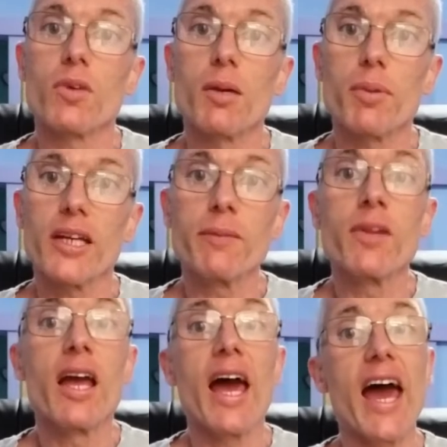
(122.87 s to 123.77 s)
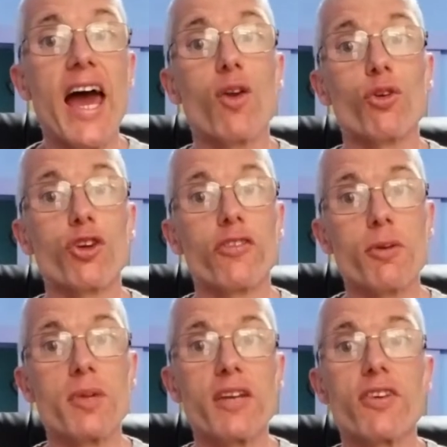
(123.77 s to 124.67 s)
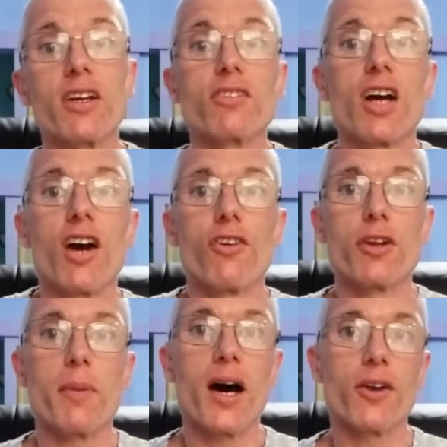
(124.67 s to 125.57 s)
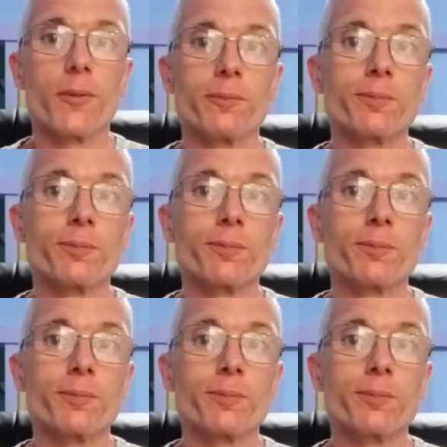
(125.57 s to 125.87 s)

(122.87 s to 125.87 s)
complete, and also if the minifigures are in demand.